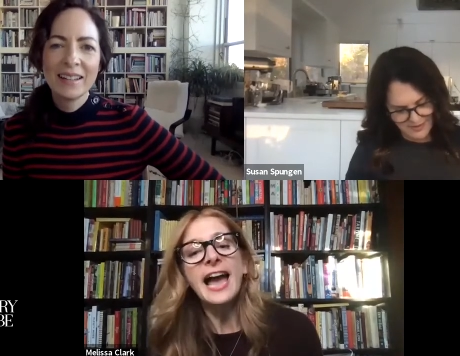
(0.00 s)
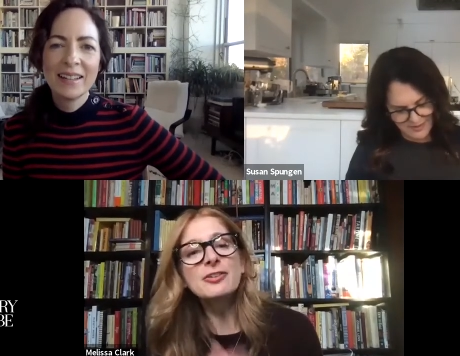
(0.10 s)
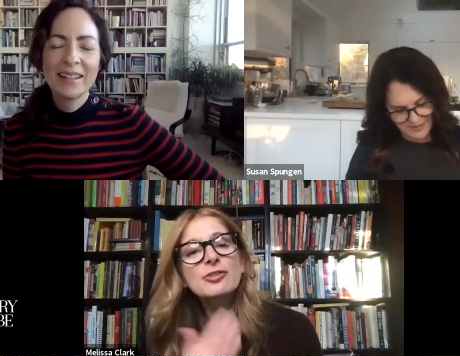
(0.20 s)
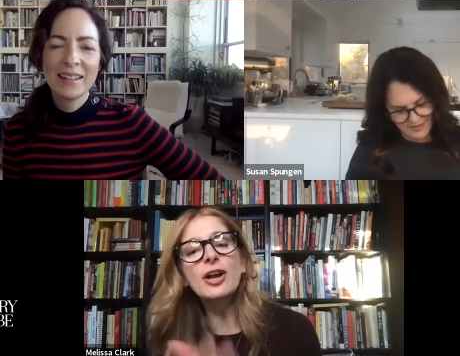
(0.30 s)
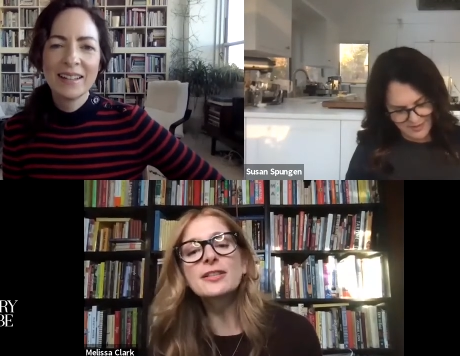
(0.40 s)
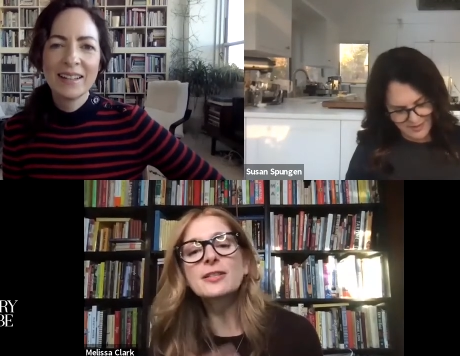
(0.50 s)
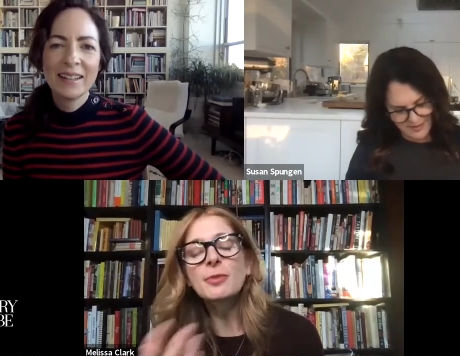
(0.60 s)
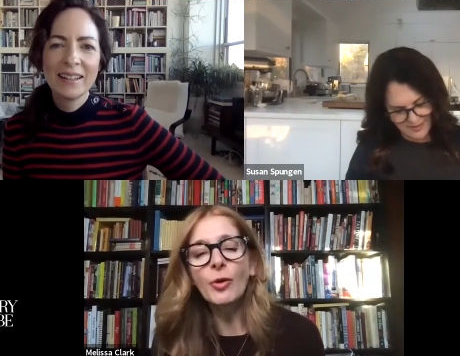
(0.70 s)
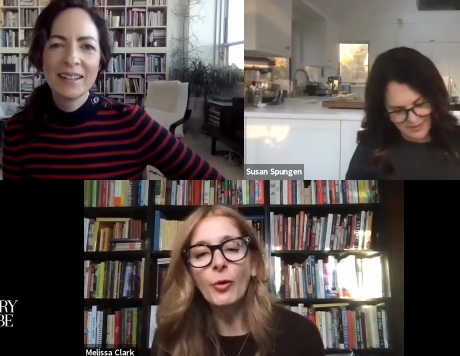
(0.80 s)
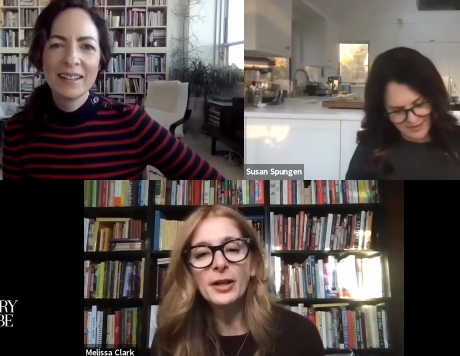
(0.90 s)
Speaker 1: And you toss
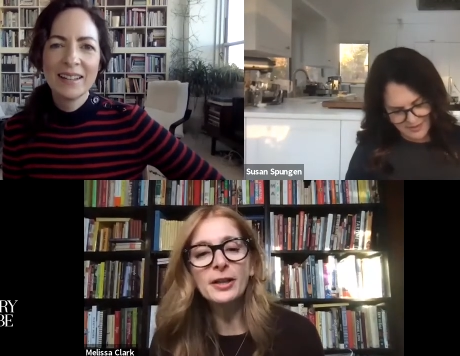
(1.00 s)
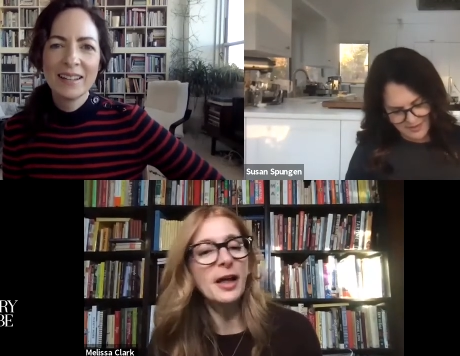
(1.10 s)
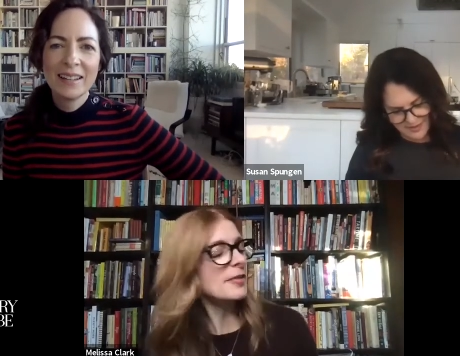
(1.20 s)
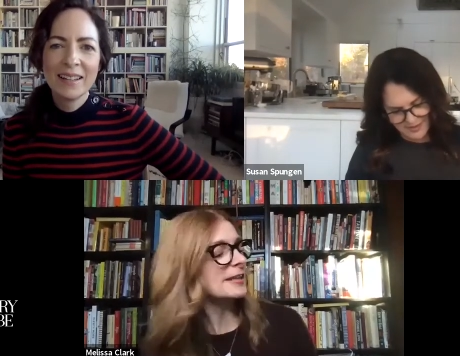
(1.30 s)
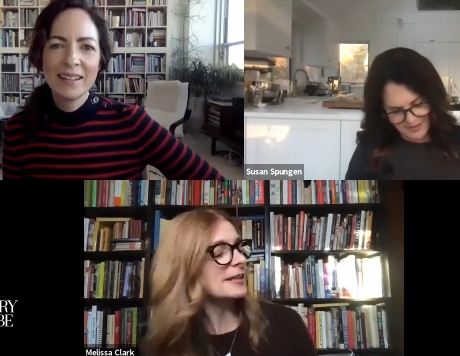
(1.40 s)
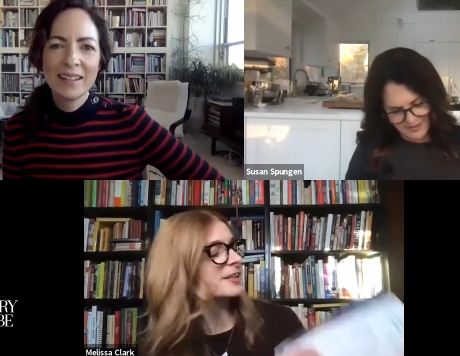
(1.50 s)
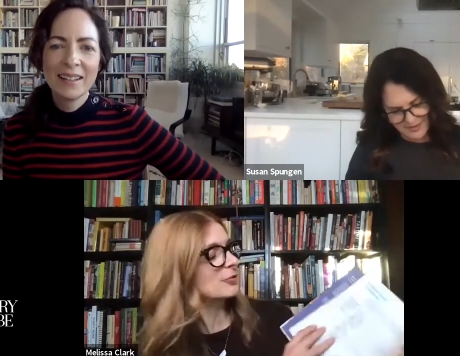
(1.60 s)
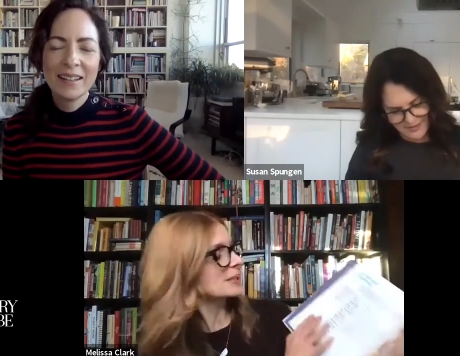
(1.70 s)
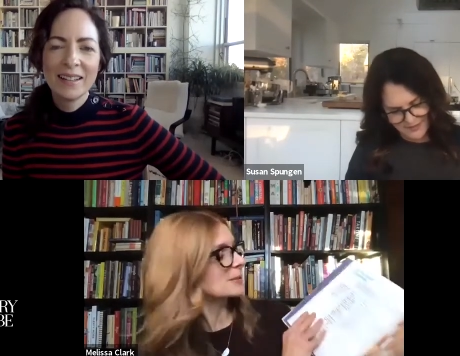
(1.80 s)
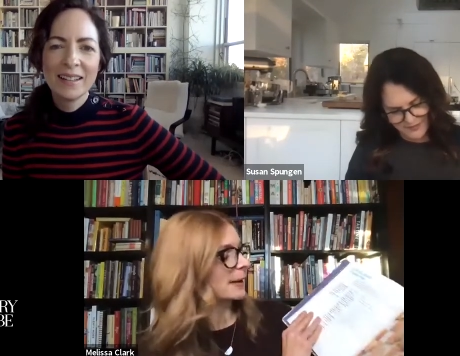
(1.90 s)
them with oil and then
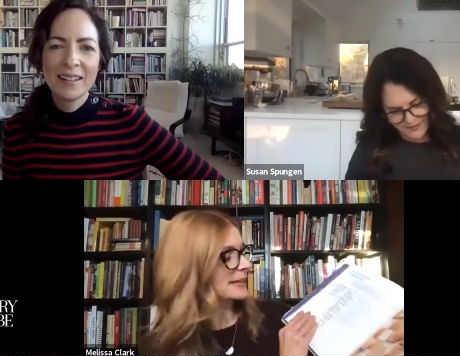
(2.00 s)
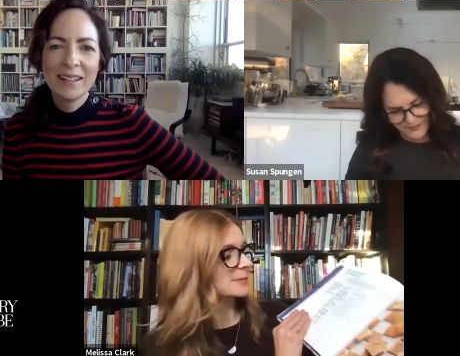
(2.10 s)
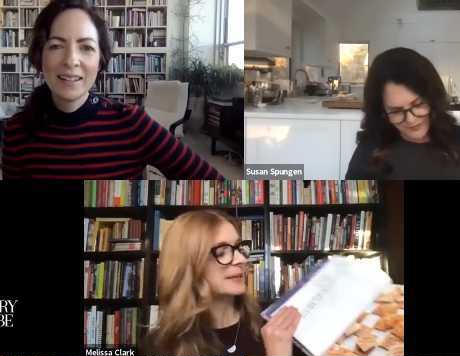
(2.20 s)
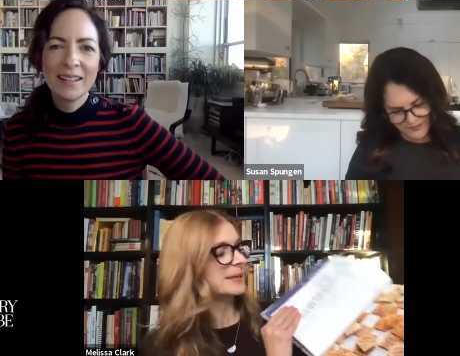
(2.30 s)
different spice